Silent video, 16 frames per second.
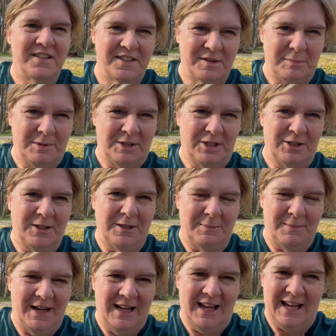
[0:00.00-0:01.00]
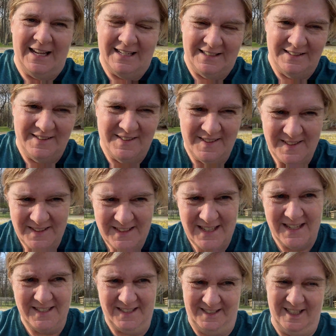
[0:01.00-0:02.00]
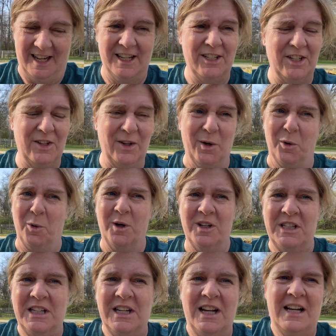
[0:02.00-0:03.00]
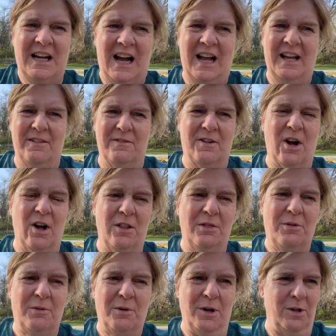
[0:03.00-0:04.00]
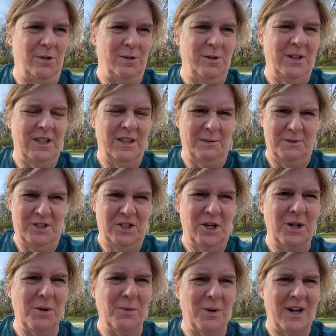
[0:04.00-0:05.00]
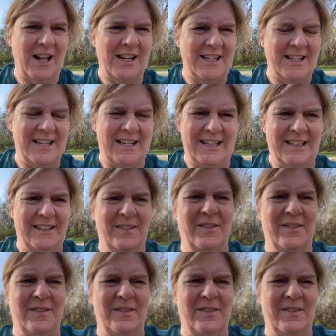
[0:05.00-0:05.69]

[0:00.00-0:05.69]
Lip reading: some dirt on my hands. Yes, I do. I have gone through, let me show you what I did.